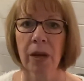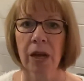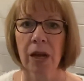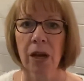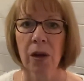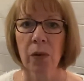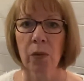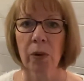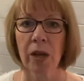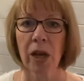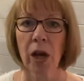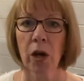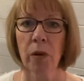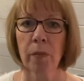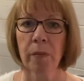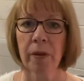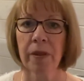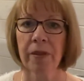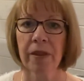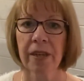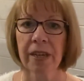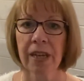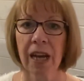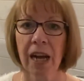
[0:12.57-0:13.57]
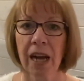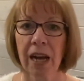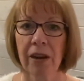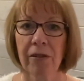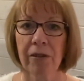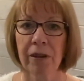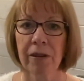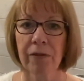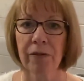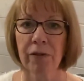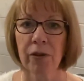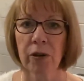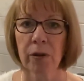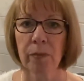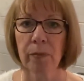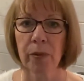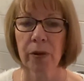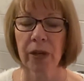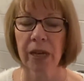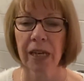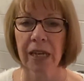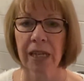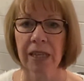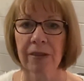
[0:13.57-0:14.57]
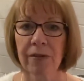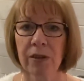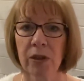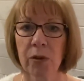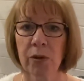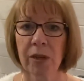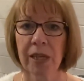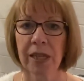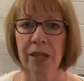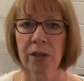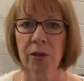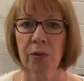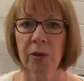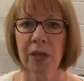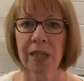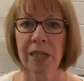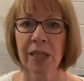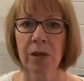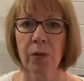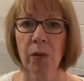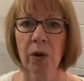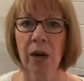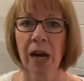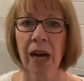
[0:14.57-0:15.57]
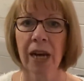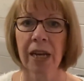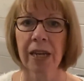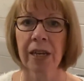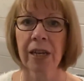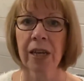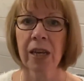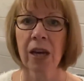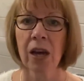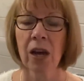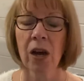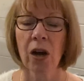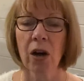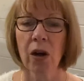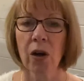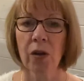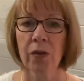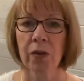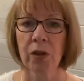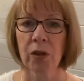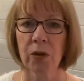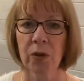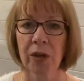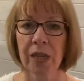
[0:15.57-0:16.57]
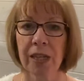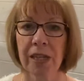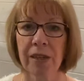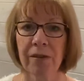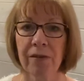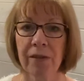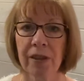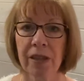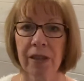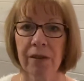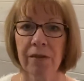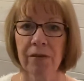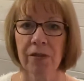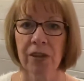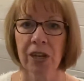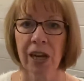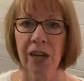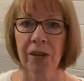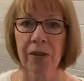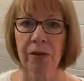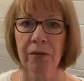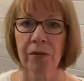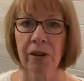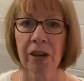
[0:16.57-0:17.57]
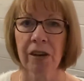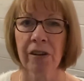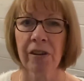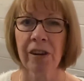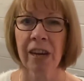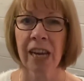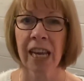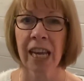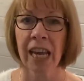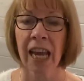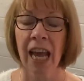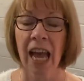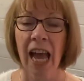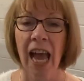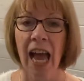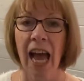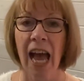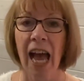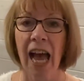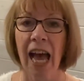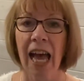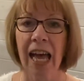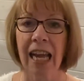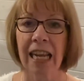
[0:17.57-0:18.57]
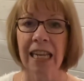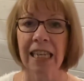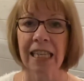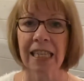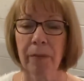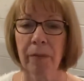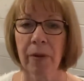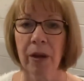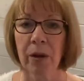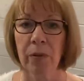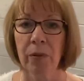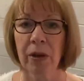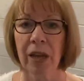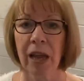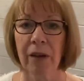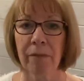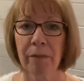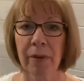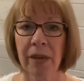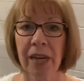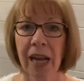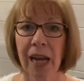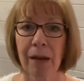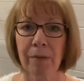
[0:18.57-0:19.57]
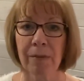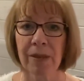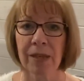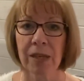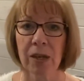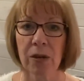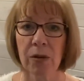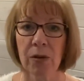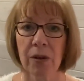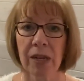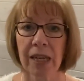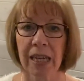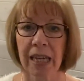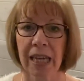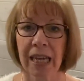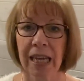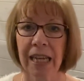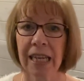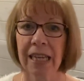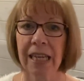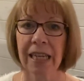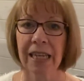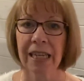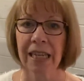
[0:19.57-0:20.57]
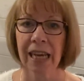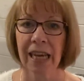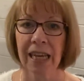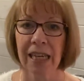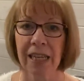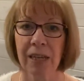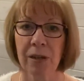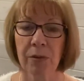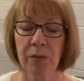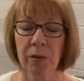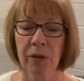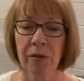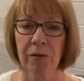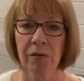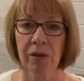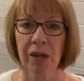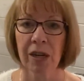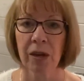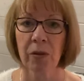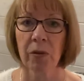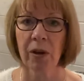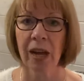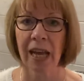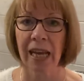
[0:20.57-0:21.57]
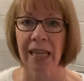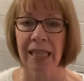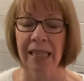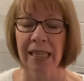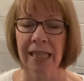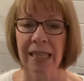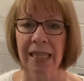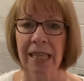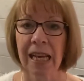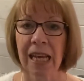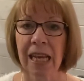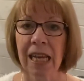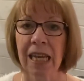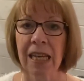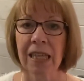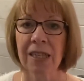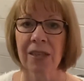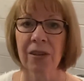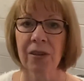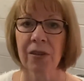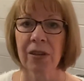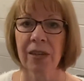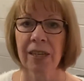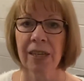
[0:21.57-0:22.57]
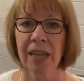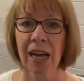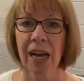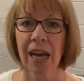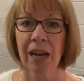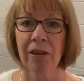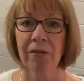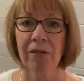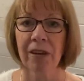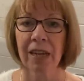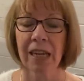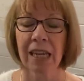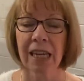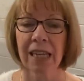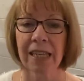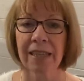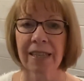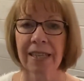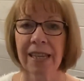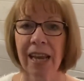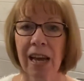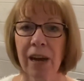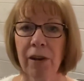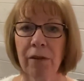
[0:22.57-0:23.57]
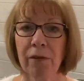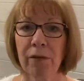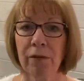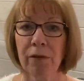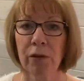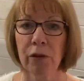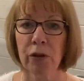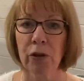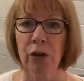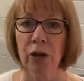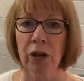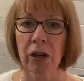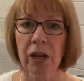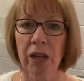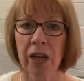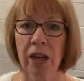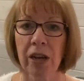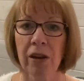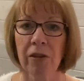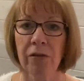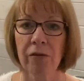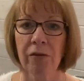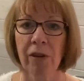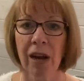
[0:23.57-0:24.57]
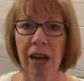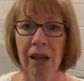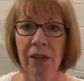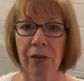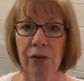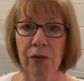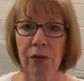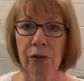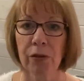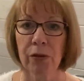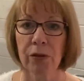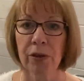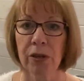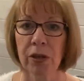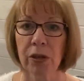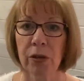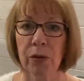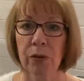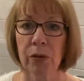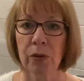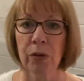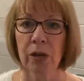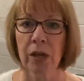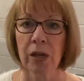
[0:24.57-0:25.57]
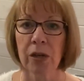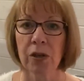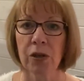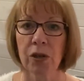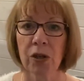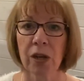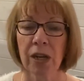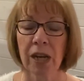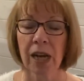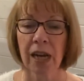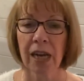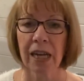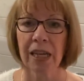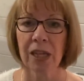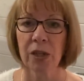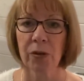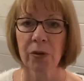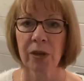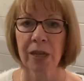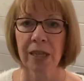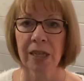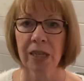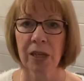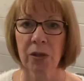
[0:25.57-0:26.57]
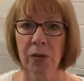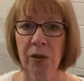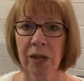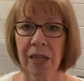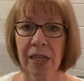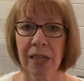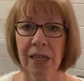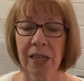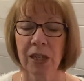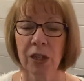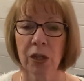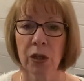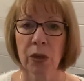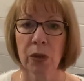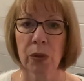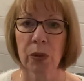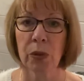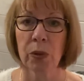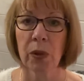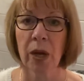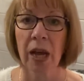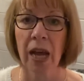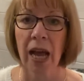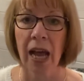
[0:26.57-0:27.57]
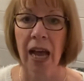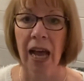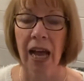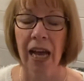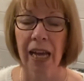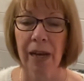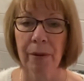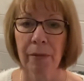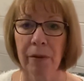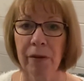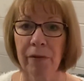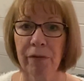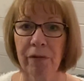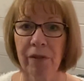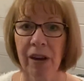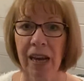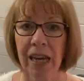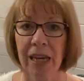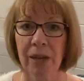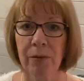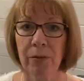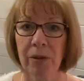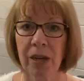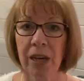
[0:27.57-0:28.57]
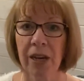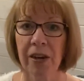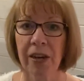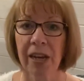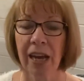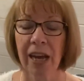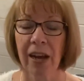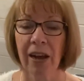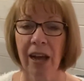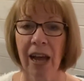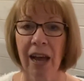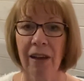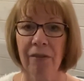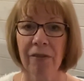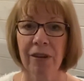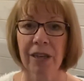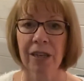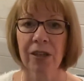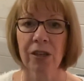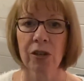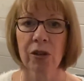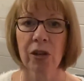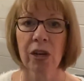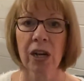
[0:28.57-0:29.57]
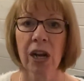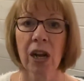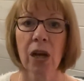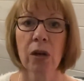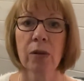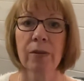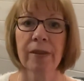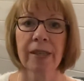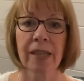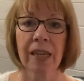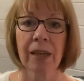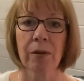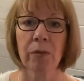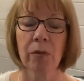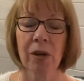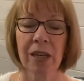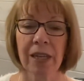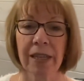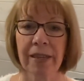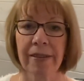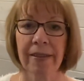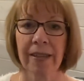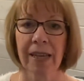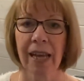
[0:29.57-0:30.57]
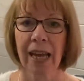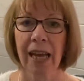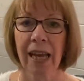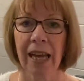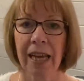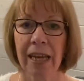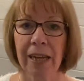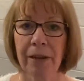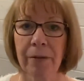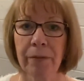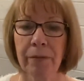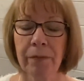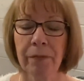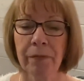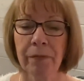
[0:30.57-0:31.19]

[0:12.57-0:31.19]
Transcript: we opened the diary for bookings for 2021 on the 25th of January, and we have been absolutely inundated with requests. So the diary is now full right through to July 2022, and I'm afraid we are now having to close it once again.